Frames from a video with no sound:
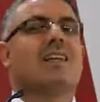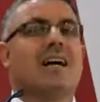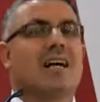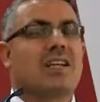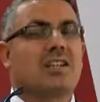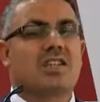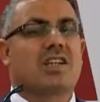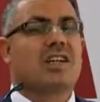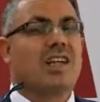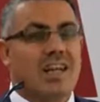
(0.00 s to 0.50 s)

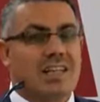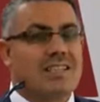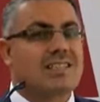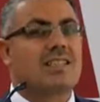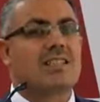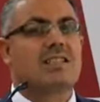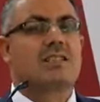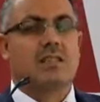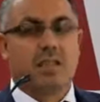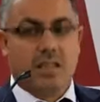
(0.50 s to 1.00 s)
large
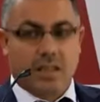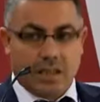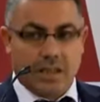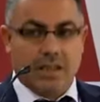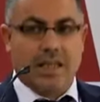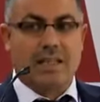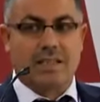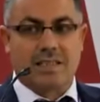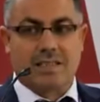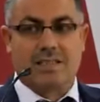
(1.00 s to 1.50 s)
classes?
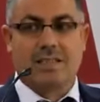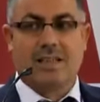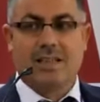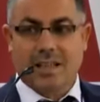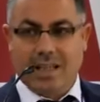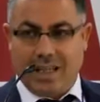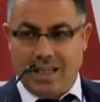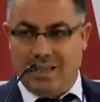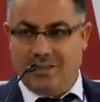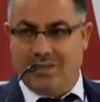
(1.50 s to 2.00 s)
Yes,
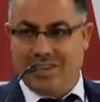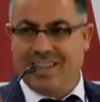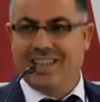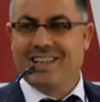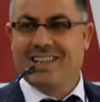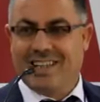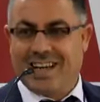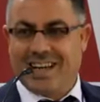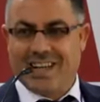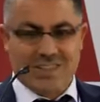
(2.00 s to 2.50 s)
even
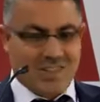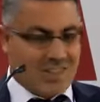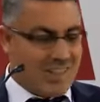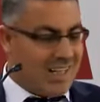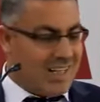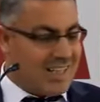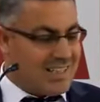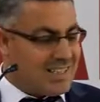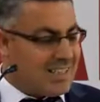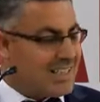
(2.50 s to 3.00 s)
in large
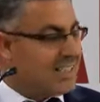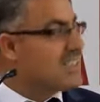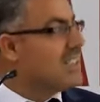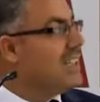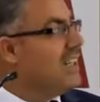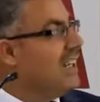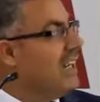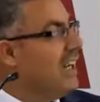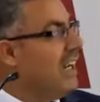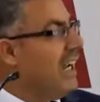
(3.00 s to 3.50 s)
classes,
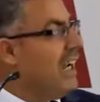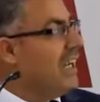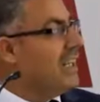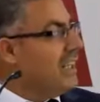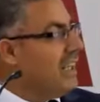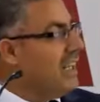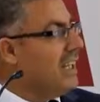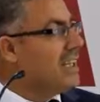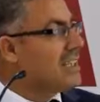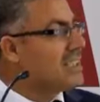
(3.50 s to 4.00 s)
it
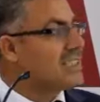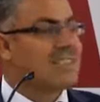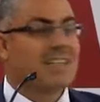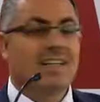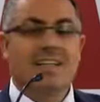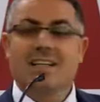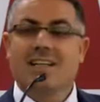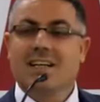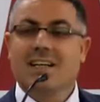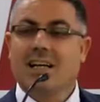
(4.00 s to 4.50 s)
is
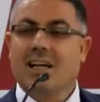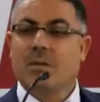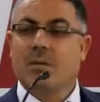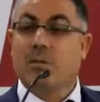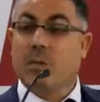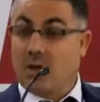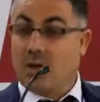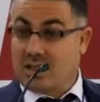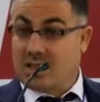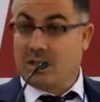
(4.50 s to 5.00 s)

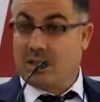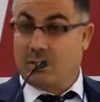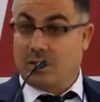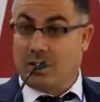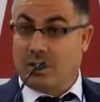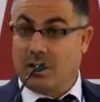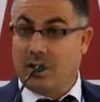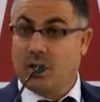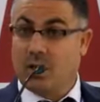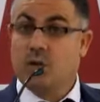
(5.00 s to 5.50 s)

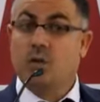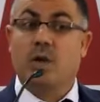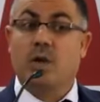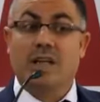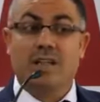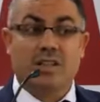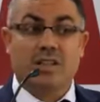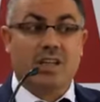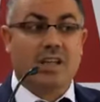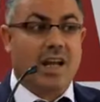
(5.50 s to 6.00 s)
possible to
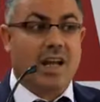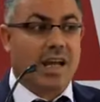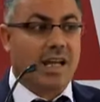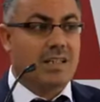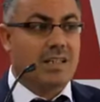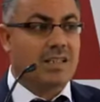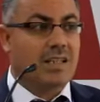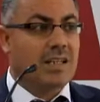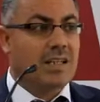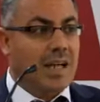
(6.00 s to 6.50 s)

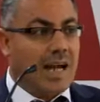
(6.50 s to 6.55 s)
integrate